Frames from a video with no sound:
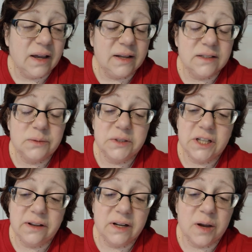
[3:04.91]
I had to
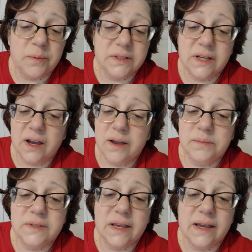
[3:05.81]
switch out a couple
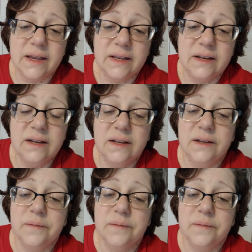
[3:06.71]
times, and